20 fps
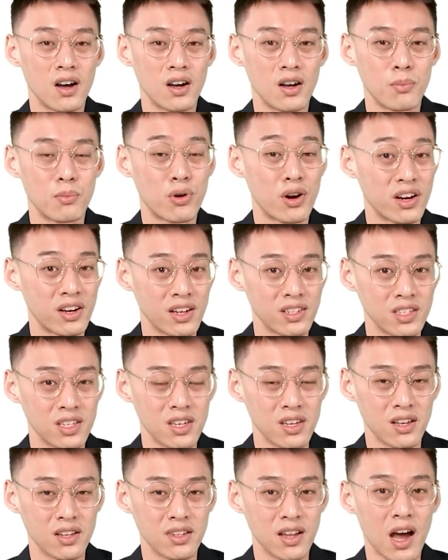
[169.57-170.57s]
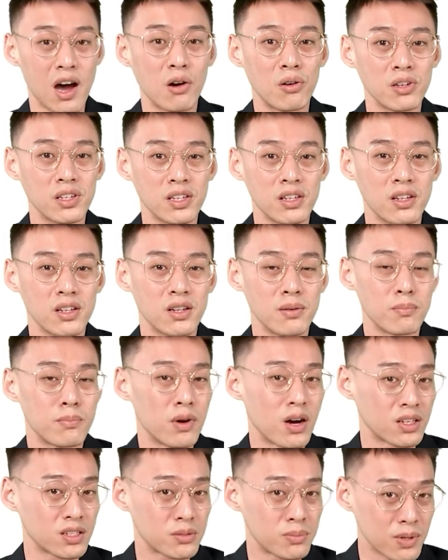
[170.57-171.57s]
product here, not only the
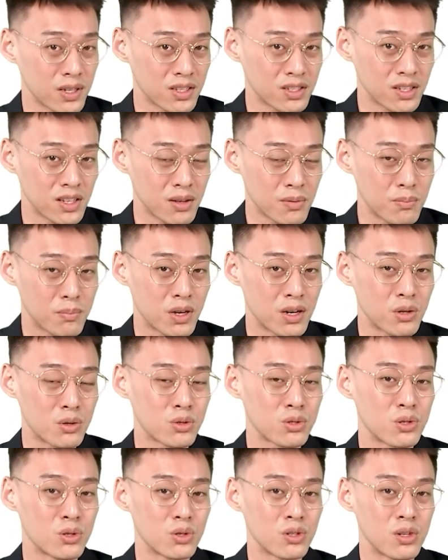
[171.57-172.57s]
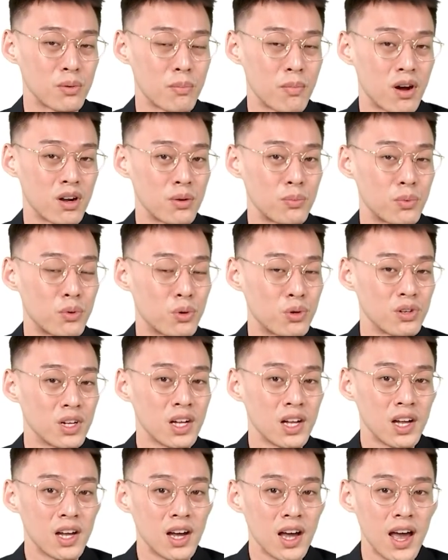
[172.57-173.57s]
box PC, but also the motherboard
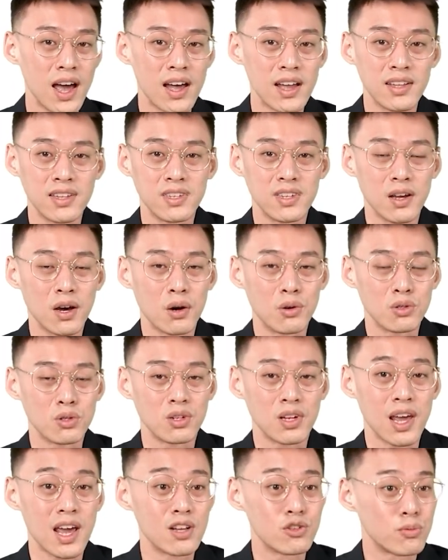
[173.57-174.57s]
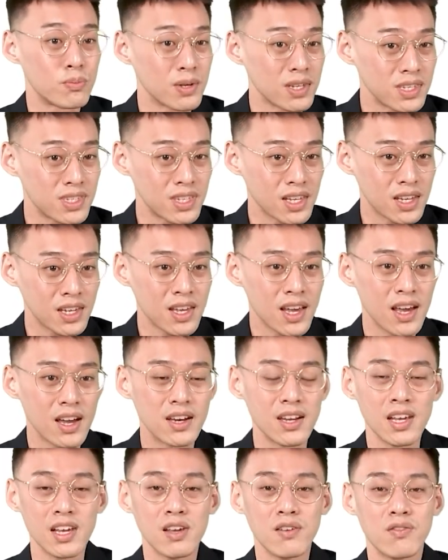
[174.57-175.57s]
and also the HPC,
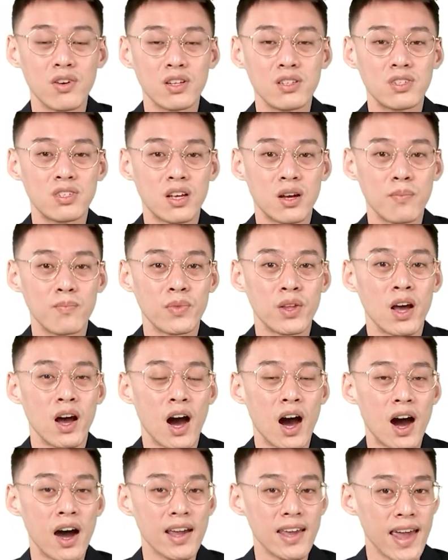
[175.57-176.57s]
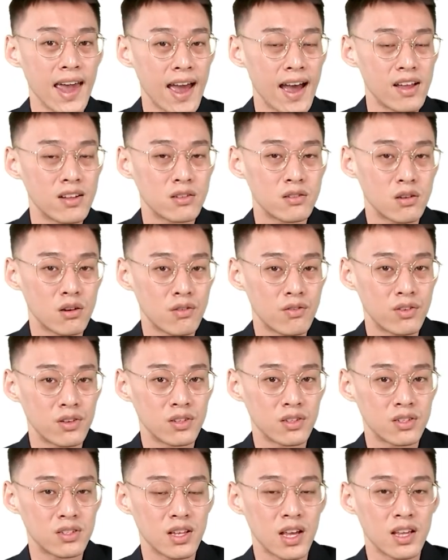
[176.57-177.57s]
and even some high-end
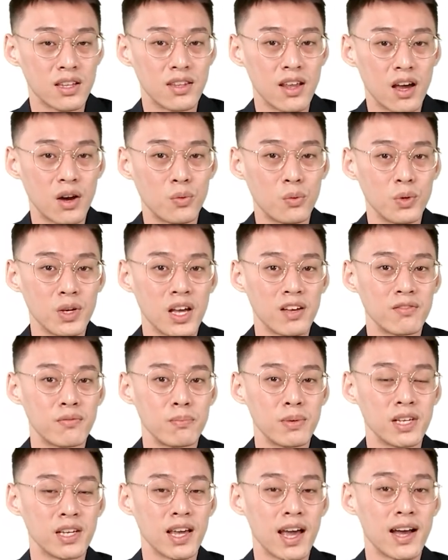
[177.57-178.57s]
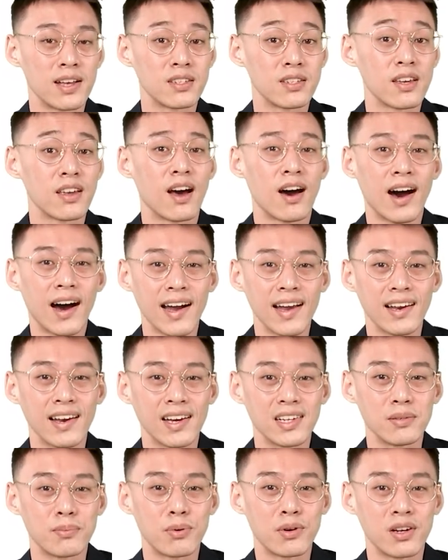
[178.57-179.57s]
servers that we have been as a
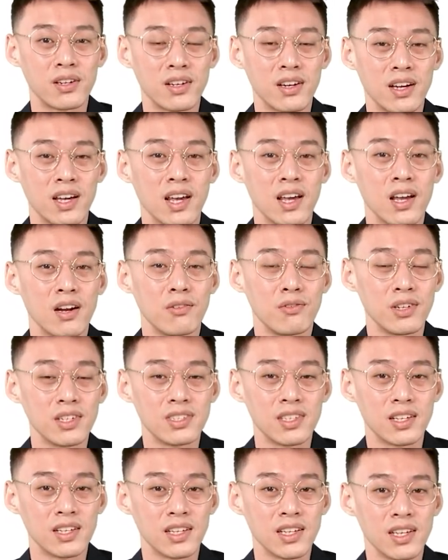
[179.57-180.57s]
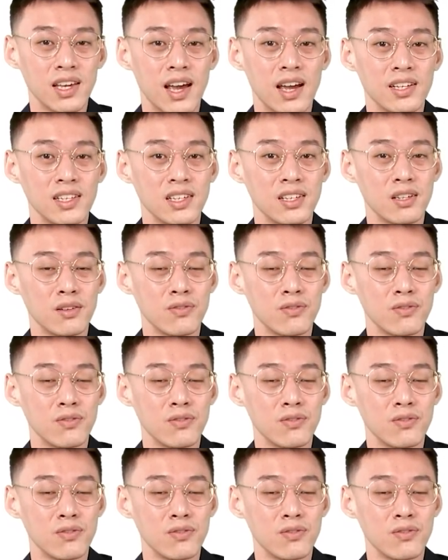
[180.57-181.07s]
highlight product recently and in the